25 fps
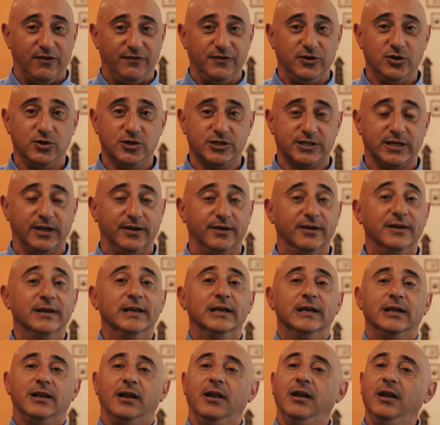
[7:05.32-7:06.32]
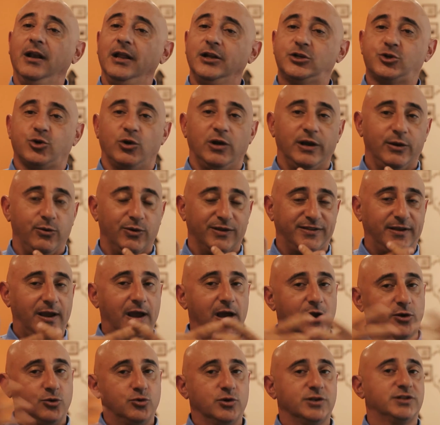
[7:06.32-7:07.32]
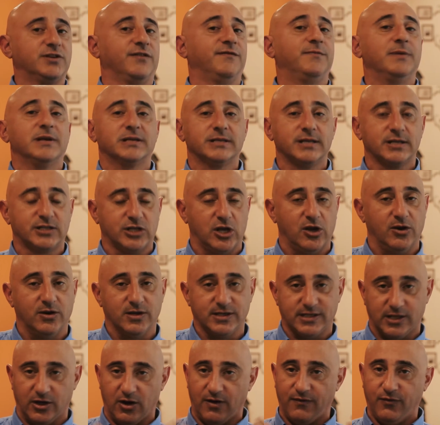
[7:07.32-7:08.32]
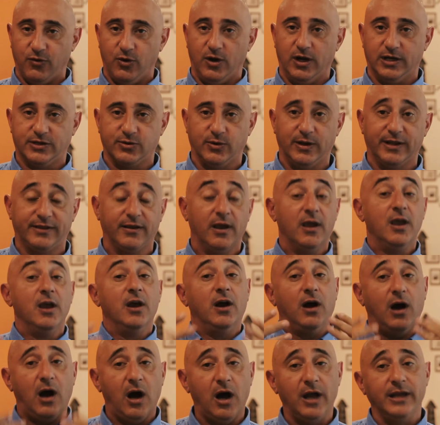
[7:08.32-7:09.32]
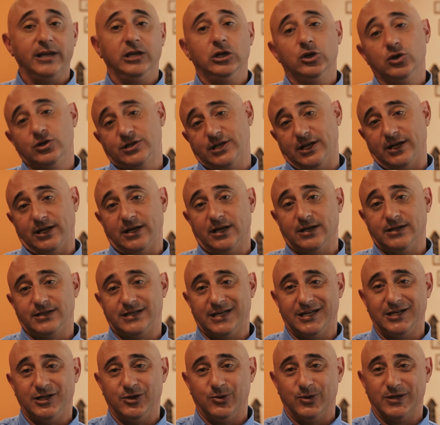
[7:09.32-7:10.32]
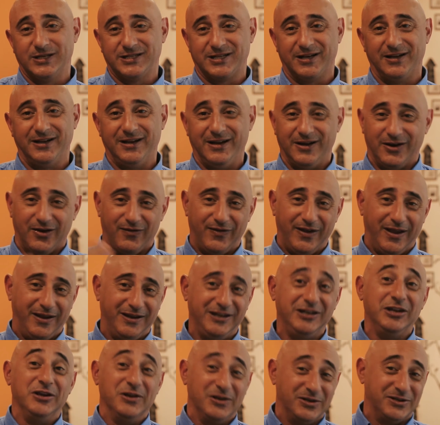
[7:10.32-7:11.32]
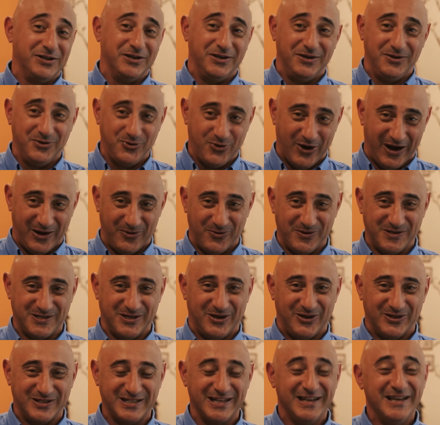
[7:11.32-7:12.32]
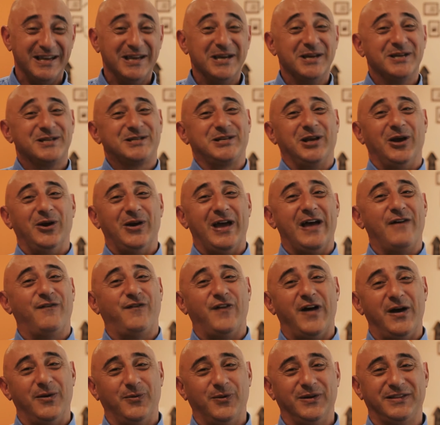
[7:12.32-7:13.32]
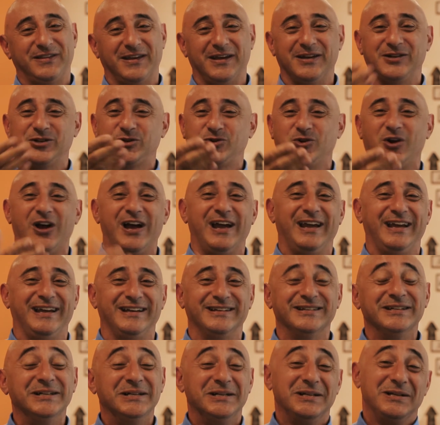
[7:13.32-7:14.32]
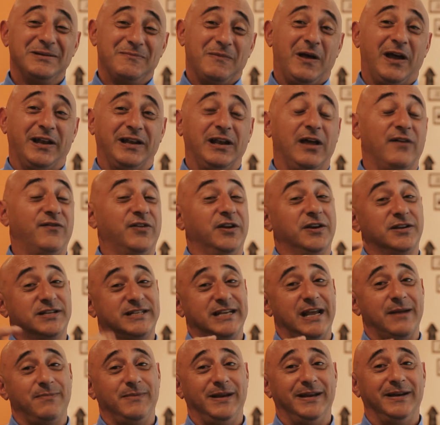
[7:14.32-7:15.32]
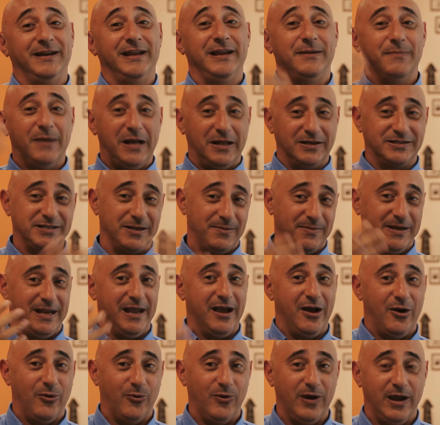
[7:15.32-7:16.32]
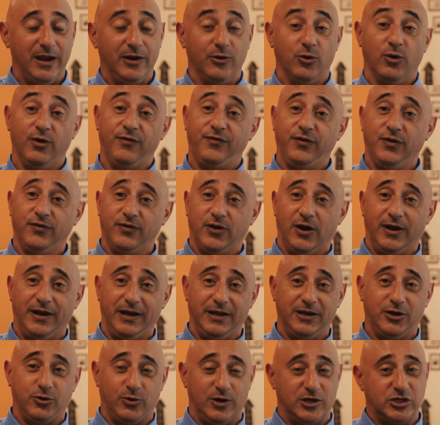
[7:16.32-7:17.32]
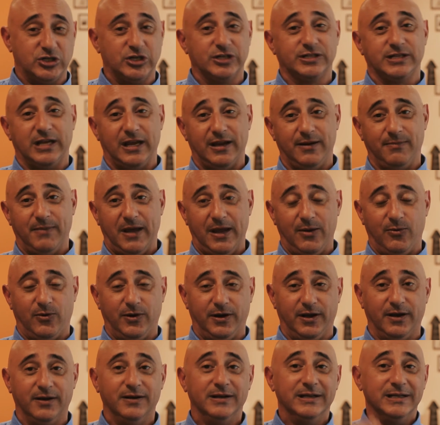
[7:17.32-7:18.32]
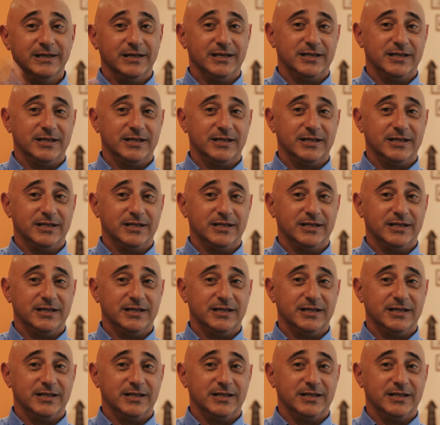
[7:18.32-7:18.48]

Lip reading: I've used it literally with hundreds of business owners that I've worked with. I use it continuously, and I've yielded great results. So have fun with it. Try it. I'd love you to send me an email, tell me how it went, or if you've got any questions that you may want to